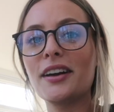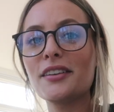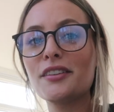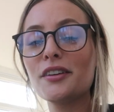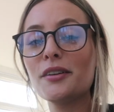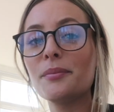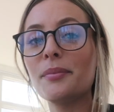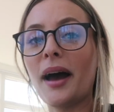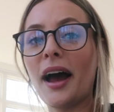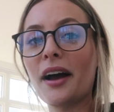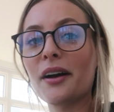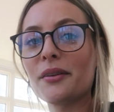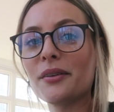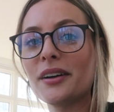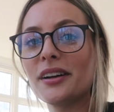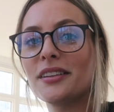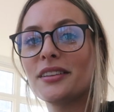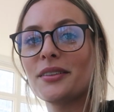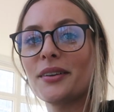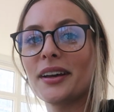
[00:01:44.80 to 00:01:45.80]
guys are
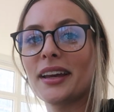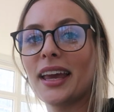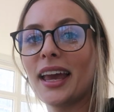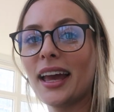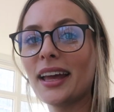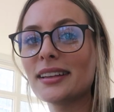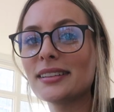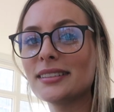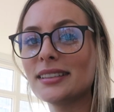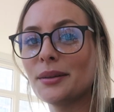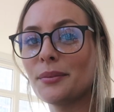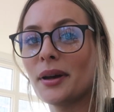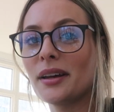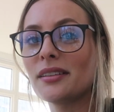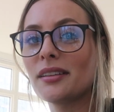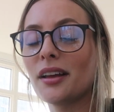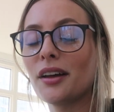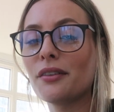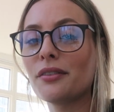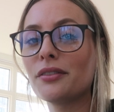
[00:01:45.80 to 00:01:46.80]
backwards, so I can't see
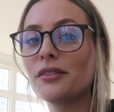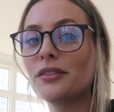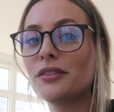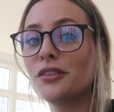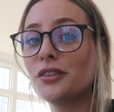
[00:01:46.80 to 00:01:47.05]
myself